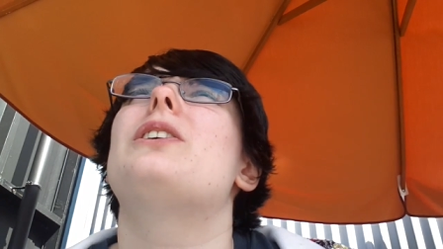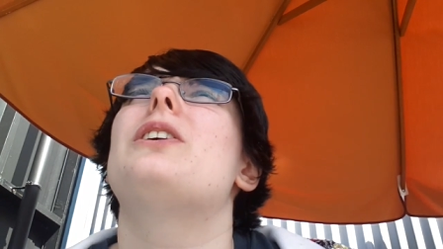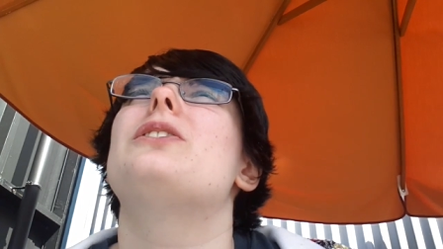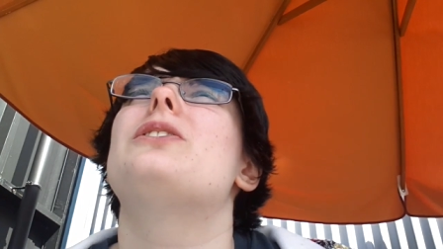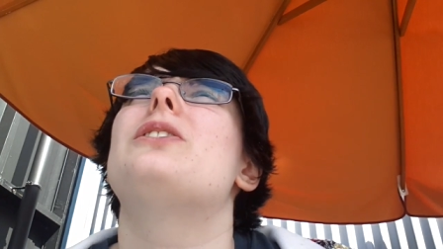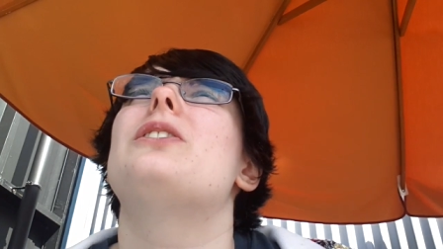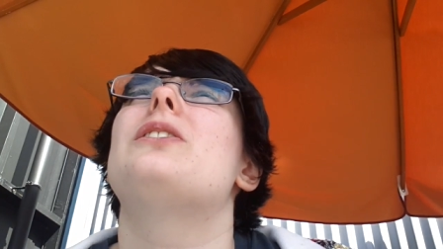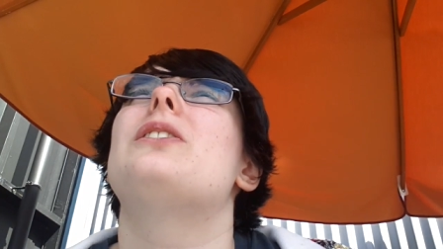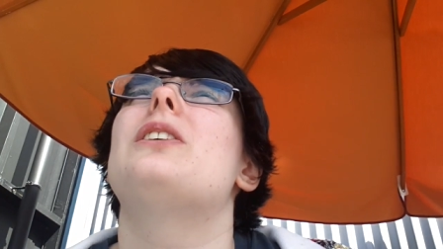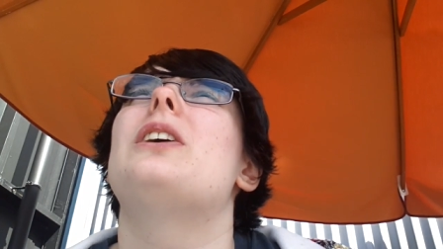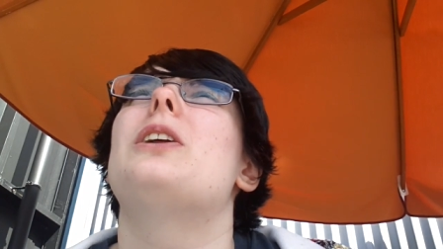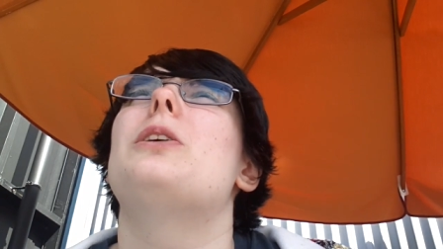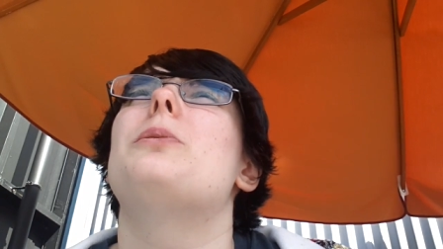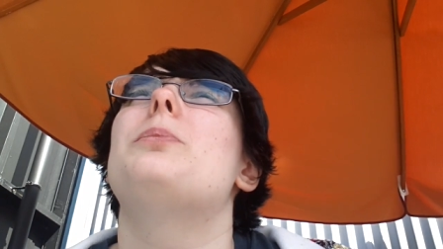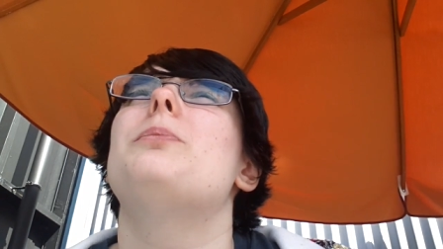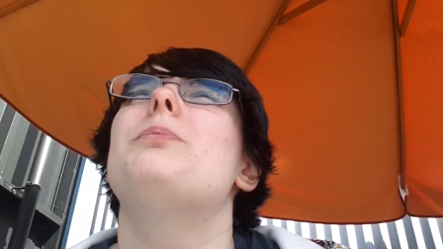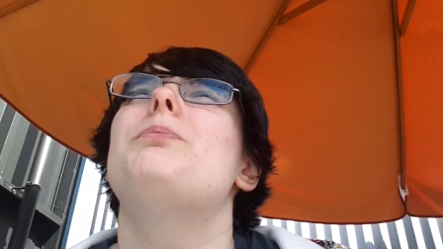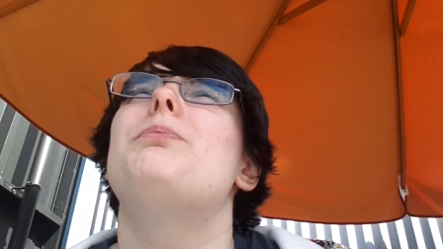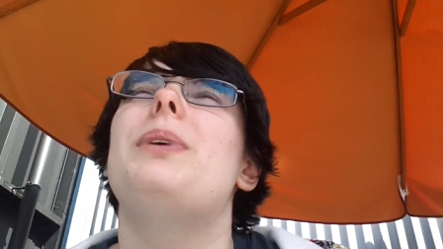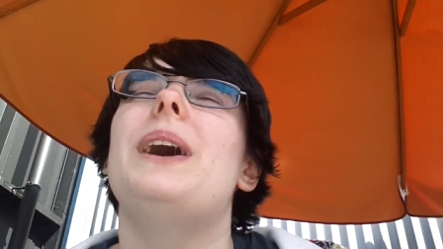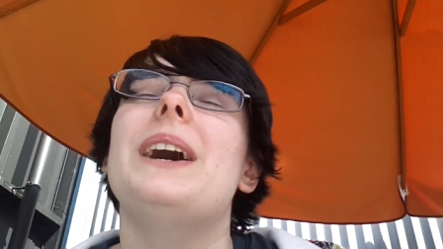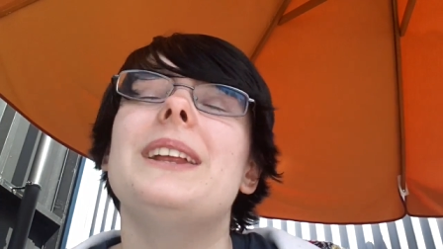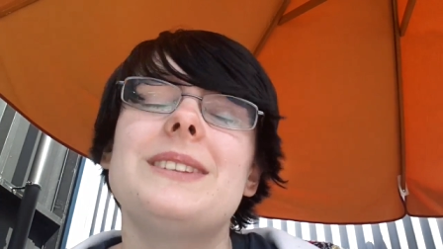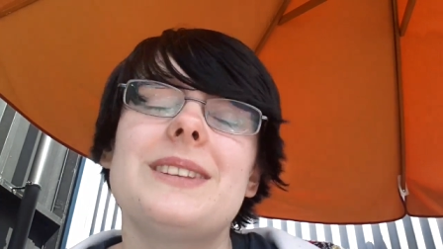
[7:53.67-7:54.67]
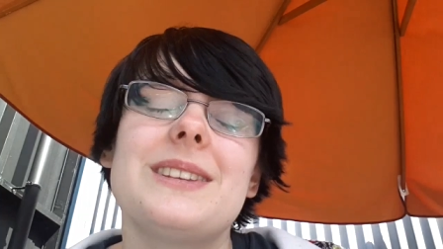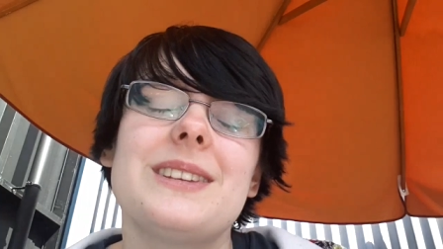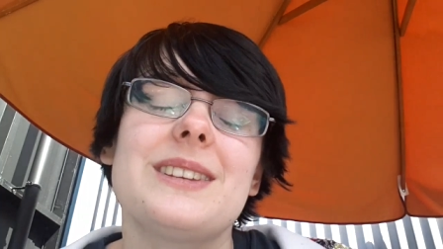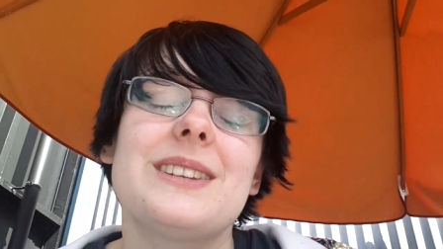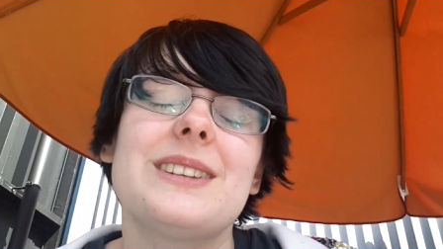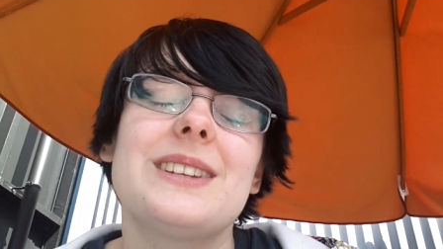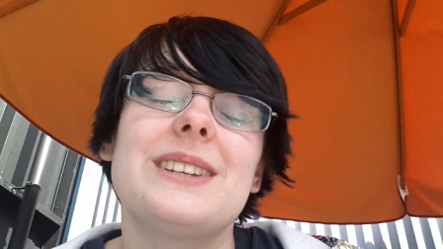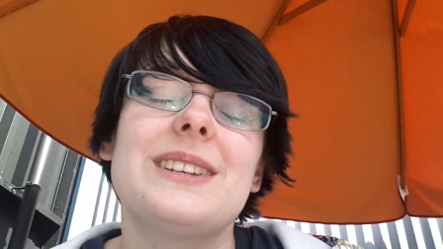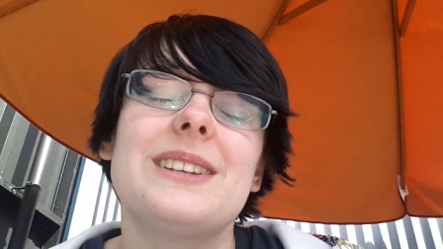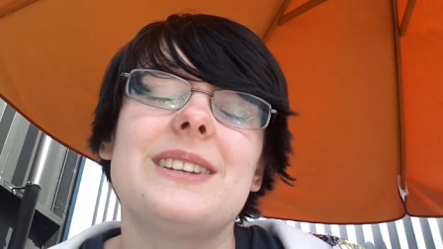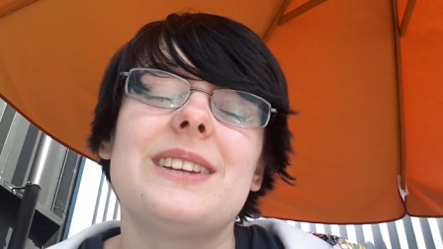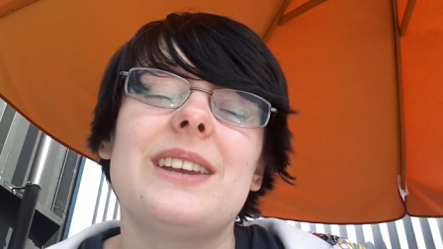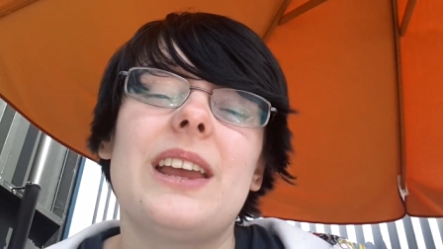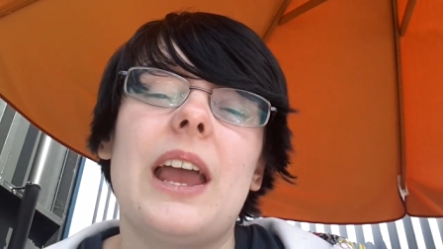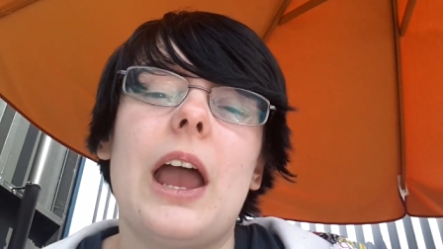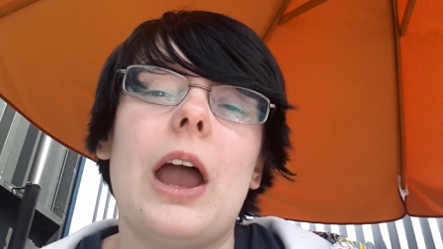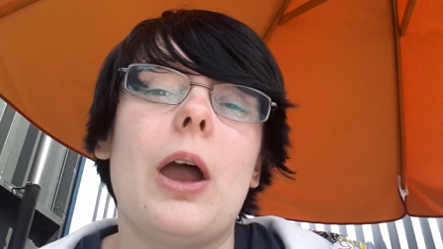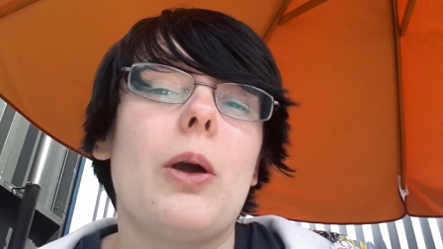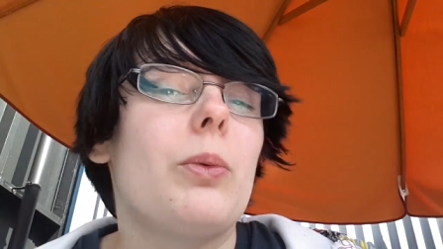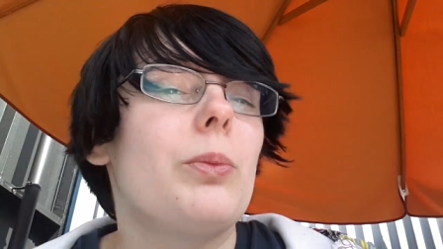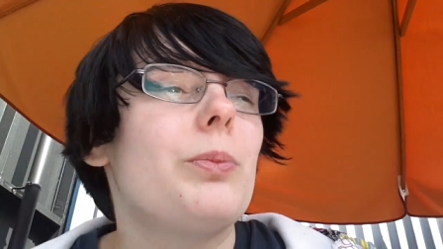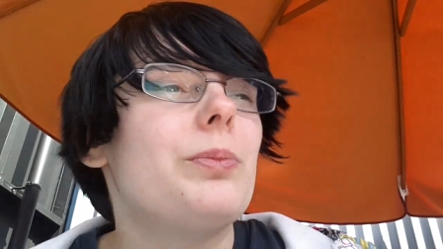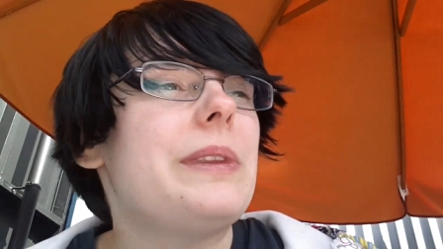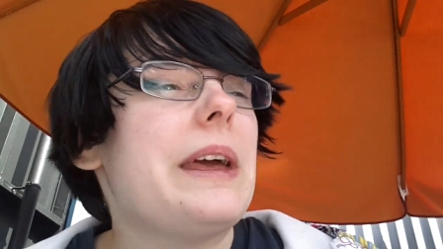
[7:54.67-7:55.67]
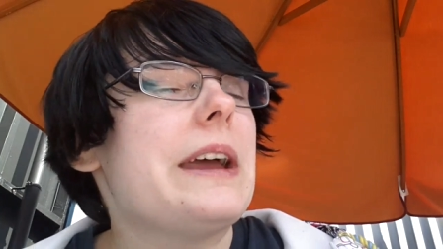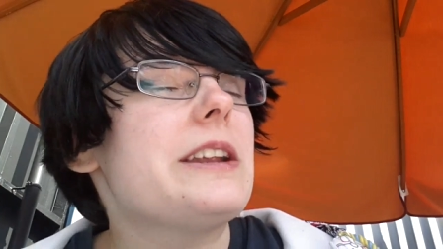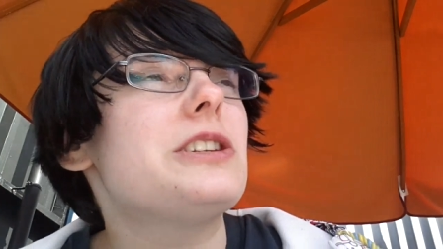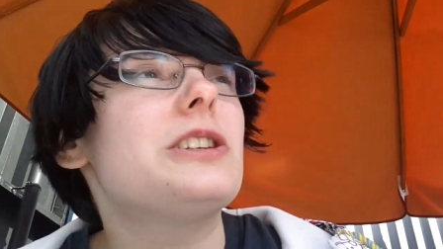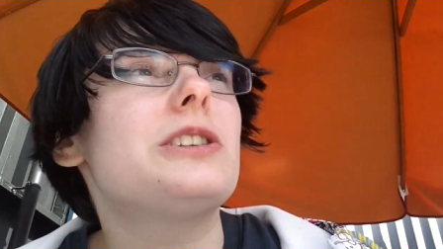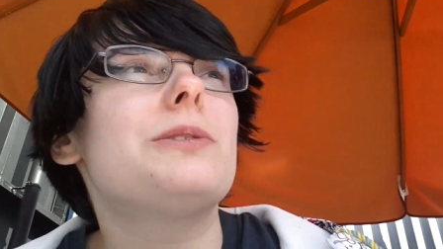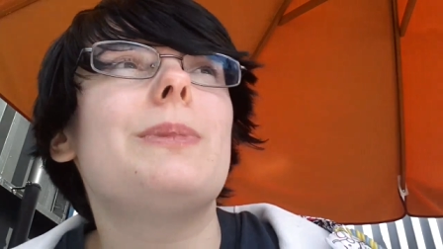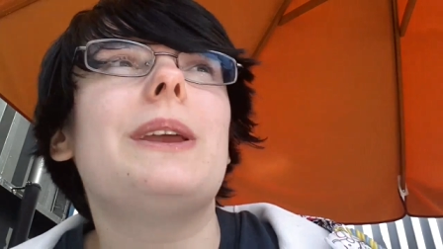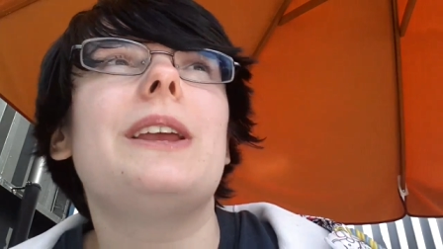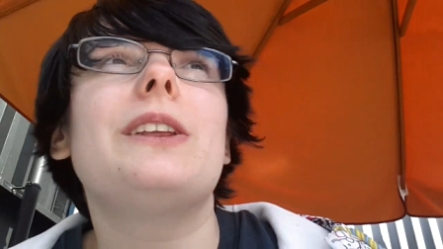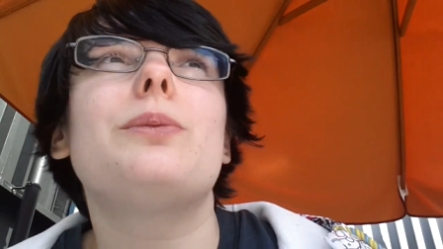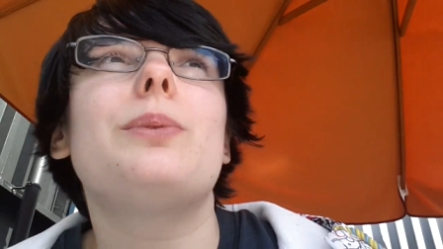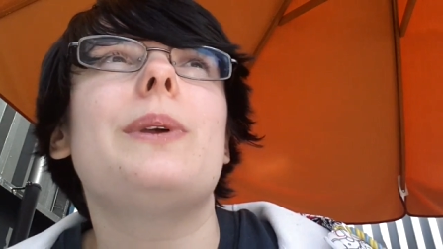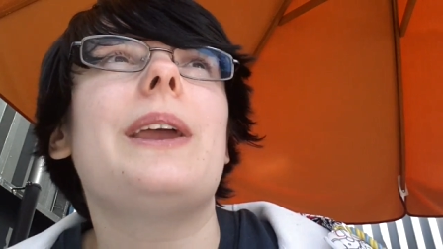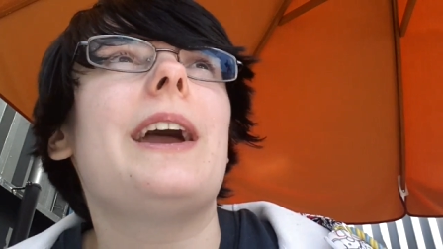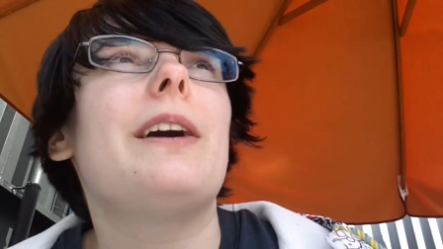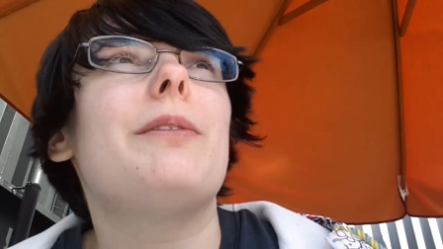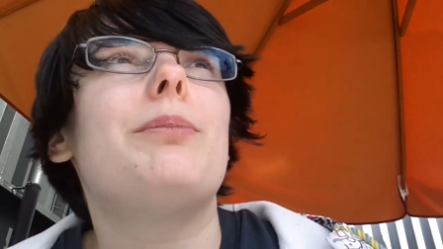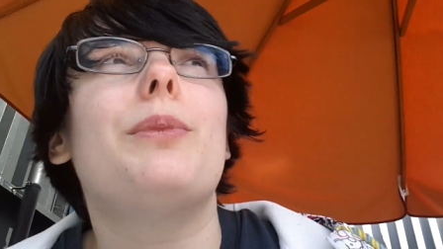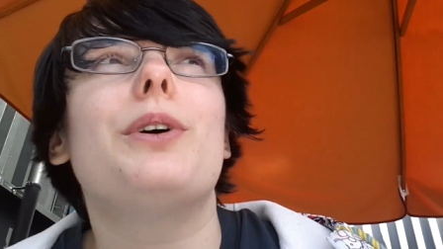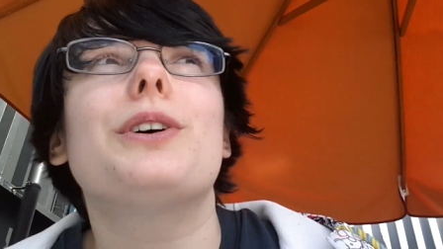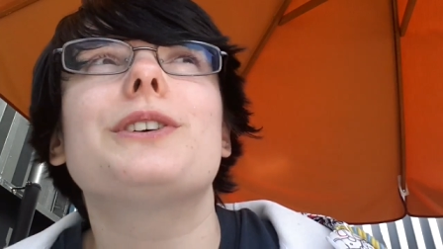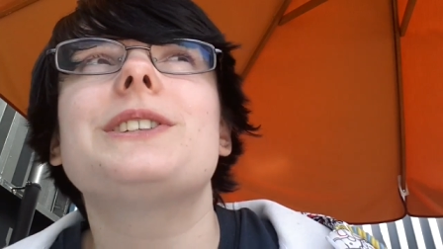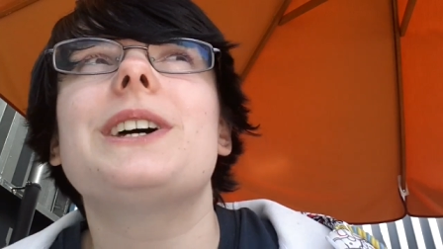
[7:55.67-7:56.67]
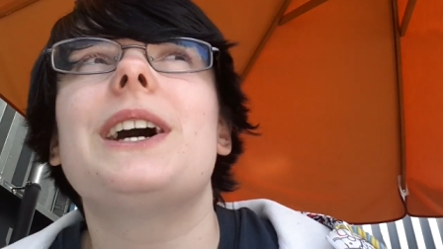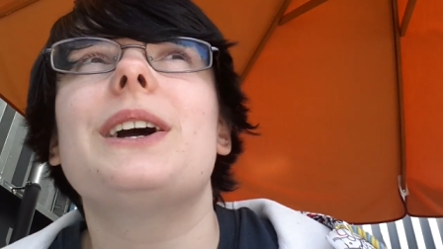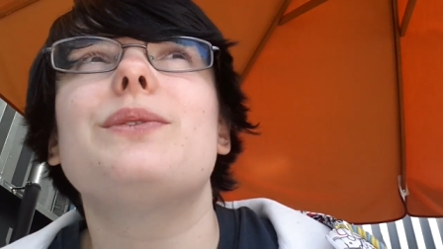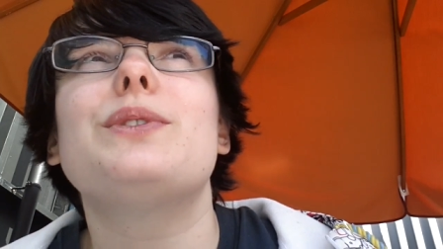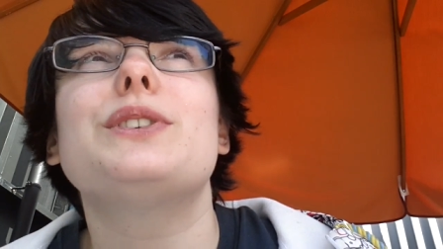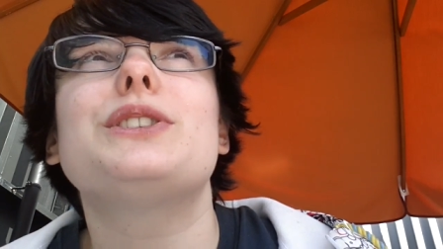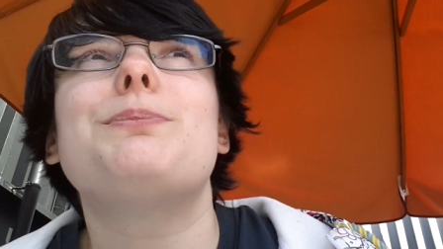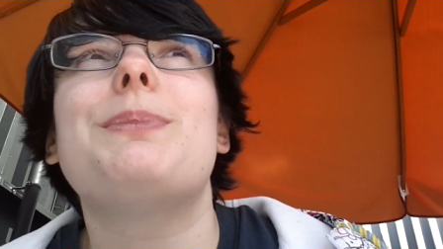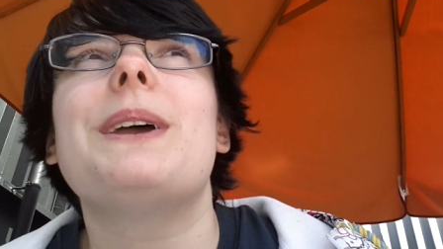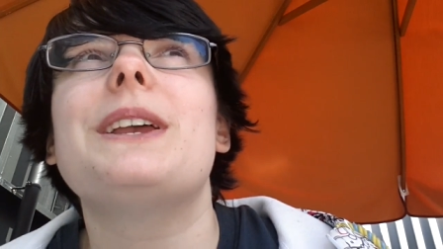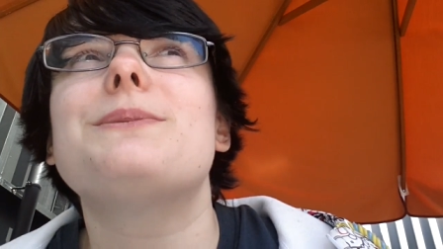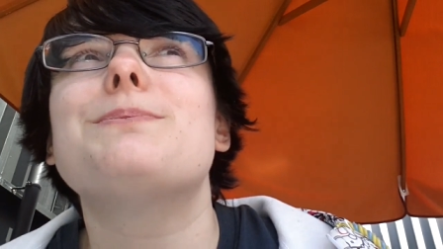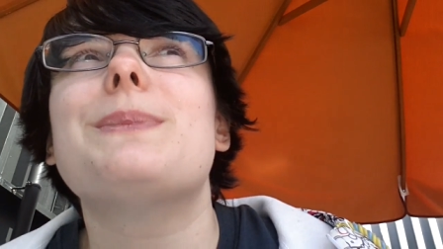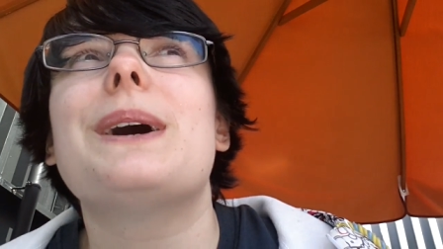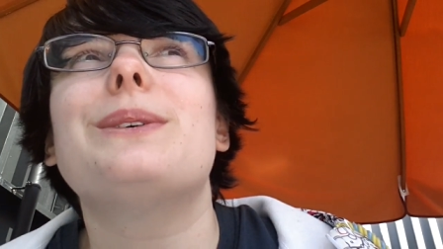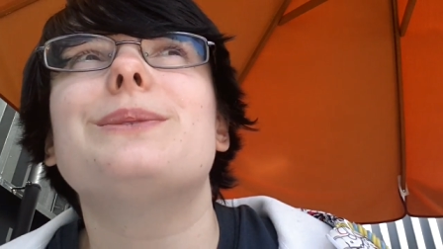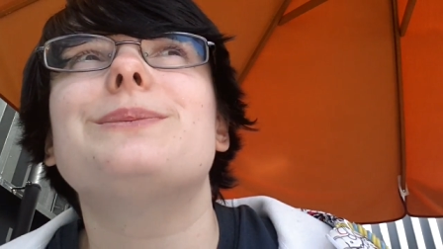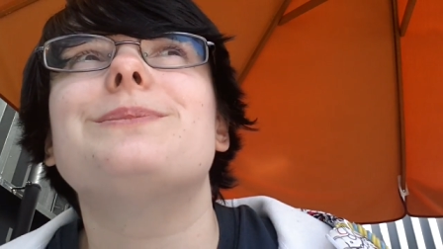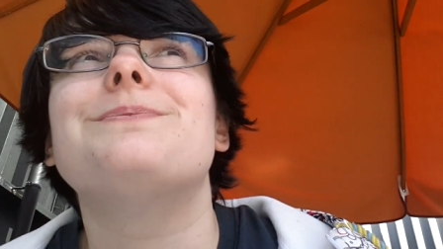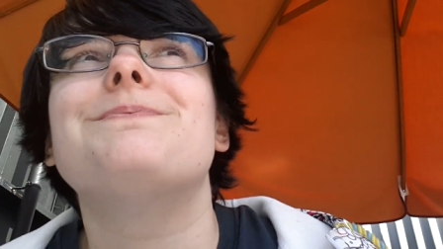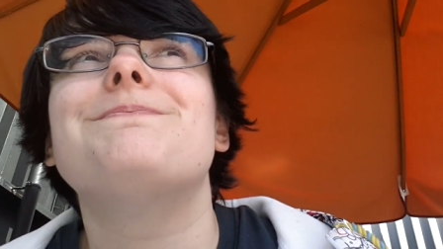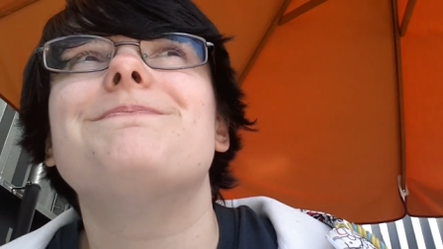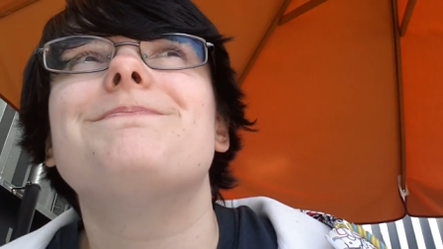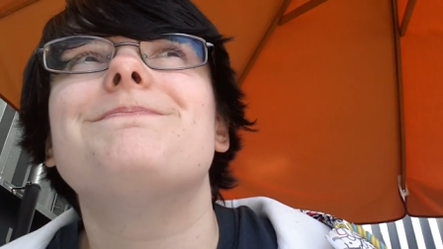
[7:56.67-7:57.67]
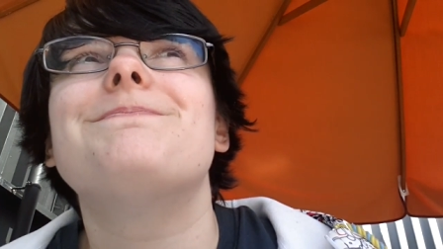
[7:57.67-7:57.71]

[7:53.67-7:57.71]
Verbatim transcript: coaster is not open, but that just means we have more time for Space Mountain.